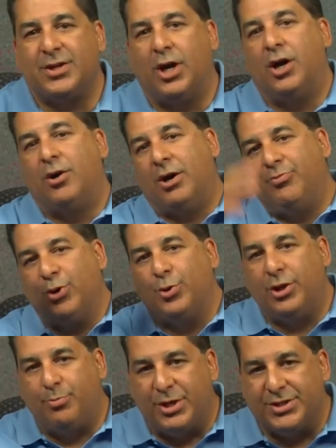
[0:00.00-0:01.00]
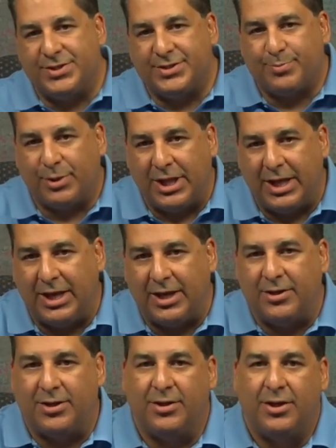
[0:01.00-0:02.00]
Oh, I'm doing a business
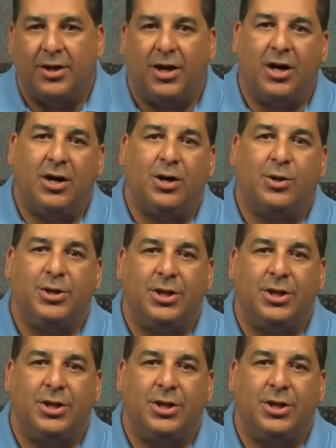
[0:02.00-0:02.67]
plan, and oh,